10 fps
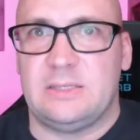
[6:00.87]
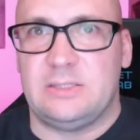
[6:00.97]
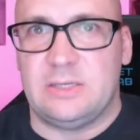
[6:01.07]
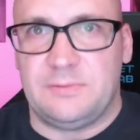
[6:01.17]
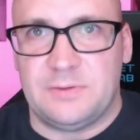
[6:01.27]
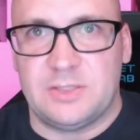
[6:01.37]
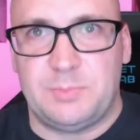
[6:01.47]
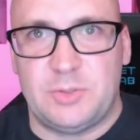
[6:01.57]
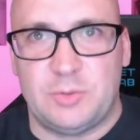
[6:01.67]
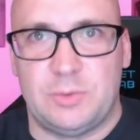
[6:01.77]
the difference
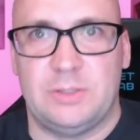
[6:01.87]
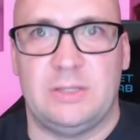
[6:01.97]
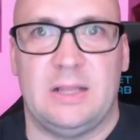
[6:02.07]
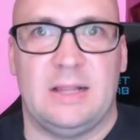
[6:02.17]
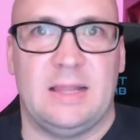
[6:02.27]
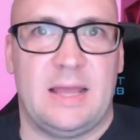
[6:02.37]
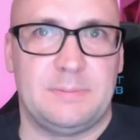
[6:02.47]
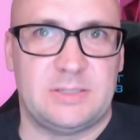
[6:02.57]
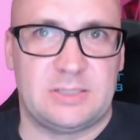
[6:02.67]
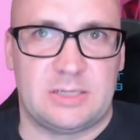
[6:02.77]
between the
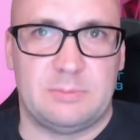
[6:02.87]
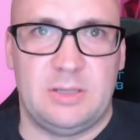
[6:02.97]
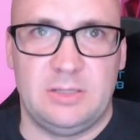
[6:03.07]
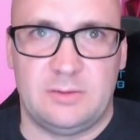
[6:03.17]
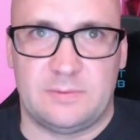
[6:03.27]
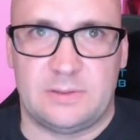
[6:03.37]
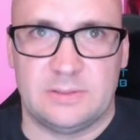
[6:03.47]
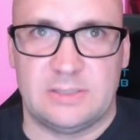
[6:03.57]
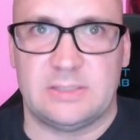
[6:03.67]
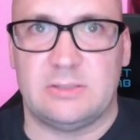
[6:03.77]
elapsed time
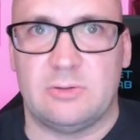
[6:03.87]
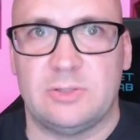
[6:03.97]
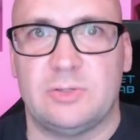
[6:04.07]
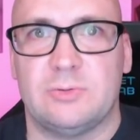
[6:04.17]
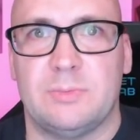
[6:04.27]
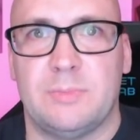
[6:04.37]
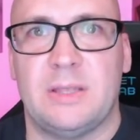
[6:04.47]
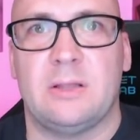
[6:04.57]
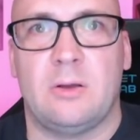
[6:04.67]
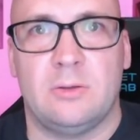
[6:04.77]
intervals is going to
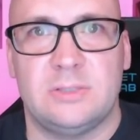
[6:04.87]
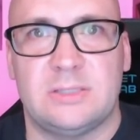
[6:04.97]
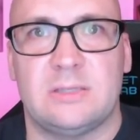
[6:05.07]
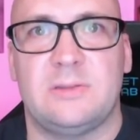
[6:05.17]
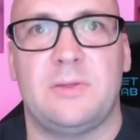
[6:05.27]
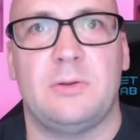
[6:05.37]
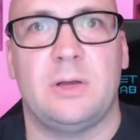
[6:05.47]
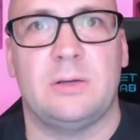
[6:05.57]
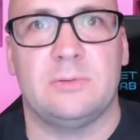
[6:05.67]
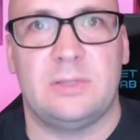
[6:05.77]
remain constant
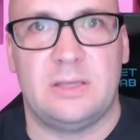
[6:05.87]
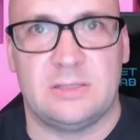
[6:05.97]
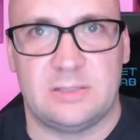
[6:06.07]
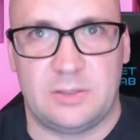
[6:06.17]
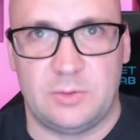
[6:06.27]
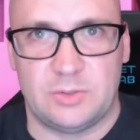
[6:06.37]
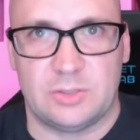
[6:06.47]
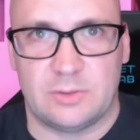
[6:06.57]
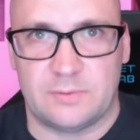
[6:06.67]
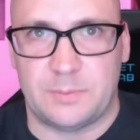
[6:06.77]
throughout the
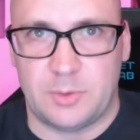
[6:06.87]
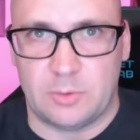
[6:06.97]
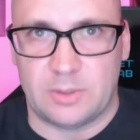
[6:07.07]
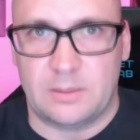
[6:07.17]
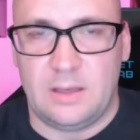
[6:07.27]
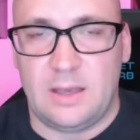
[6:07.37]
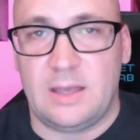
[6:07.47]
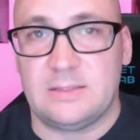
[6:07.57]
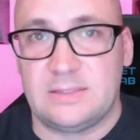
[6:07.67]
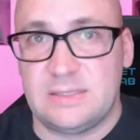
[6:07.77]
execution of the program.
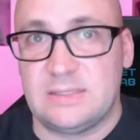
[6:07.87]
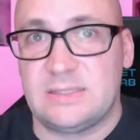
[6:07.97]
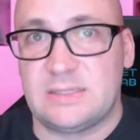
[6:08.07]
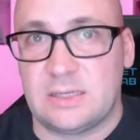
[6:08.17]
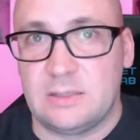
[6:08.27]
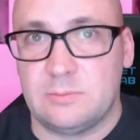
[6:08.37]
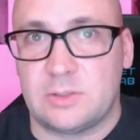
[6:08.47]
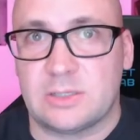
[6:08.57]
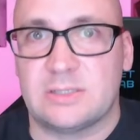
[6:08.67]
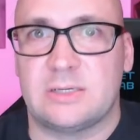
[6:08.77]
And since time
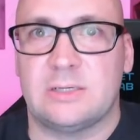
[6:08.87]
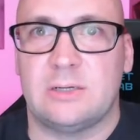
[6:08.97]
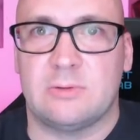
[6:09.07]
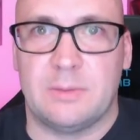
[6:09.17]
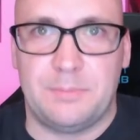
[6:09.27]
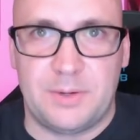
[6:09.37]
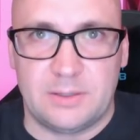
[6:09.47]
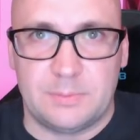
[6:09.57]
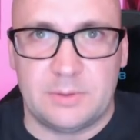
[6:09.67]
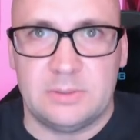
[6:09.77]
marks are now
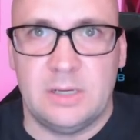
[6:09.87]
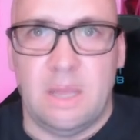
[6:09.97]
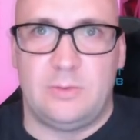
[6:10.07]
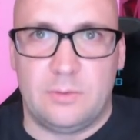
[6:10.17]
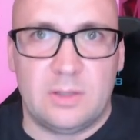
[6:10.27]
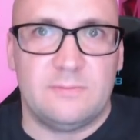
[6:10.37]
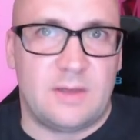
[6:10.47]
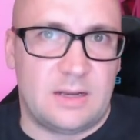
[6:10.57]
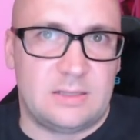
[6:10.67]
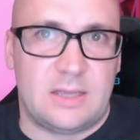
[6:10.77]
comparable, you can
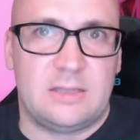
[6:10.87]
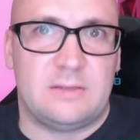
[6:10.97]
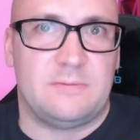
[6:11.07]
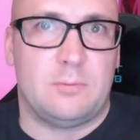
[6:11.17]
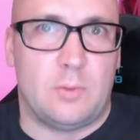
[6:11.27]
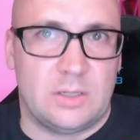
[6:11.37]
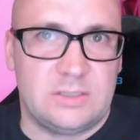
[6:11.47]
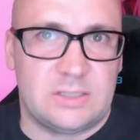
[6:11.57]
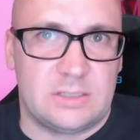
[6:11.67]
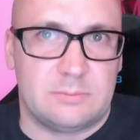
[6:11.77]
validate if
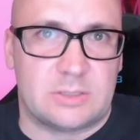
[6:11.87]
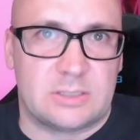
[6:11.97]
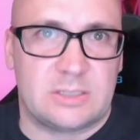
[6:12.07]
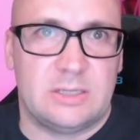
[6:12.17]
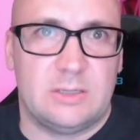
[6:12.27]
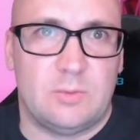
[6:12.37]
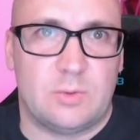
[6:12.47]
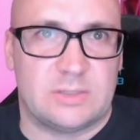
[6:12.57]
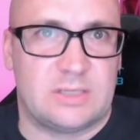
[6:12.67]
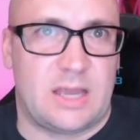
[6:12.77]
one time mark
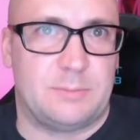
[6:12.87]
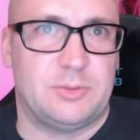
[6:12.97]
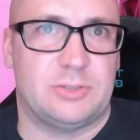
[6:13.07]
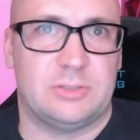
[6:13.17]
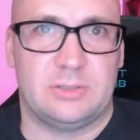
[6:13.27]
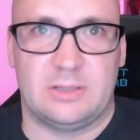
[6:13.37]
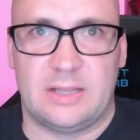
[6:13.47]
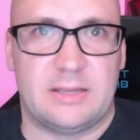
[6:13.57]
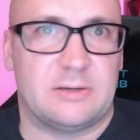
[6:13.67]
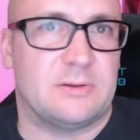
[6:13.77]
was captured
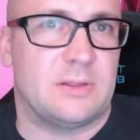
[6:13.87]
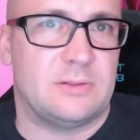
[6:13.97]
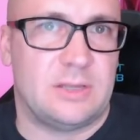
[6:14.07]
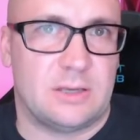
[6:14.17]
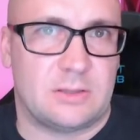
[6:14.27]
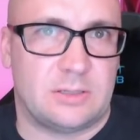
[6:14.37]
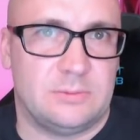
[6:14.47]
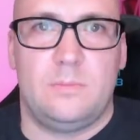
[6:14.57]
later than the other.